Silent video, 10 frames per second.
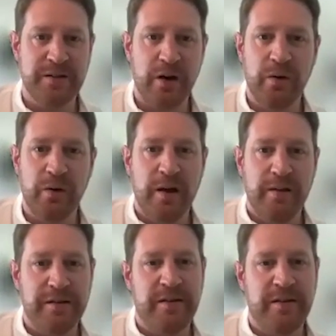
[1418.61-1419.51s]
So
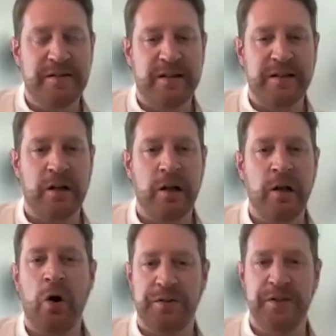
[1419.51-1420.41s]
there's a
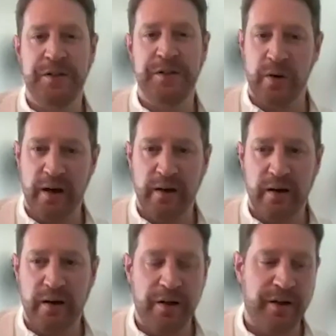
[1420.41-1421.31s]
lot to do here.
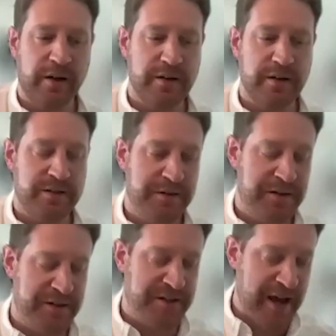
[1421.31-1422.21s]
I think it's
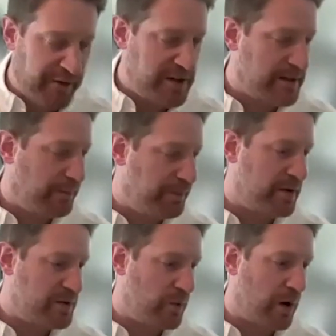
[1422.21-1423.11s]
definitely
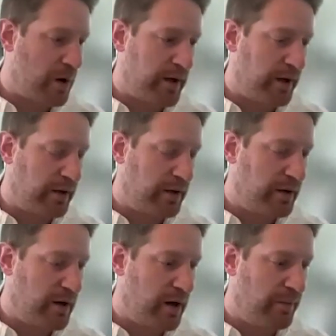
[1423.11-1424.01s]
something that's worrying
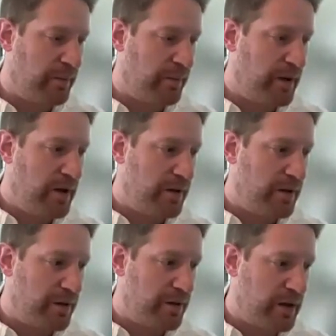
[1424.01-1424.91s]

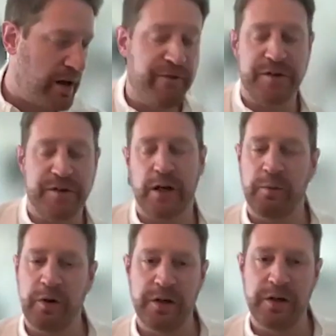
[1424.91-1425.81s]
the InfoSec
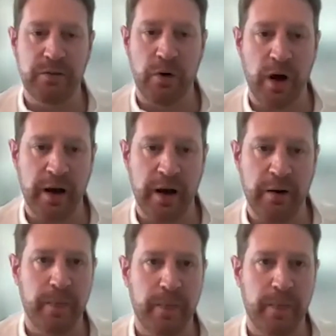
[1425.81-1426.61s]
community right now.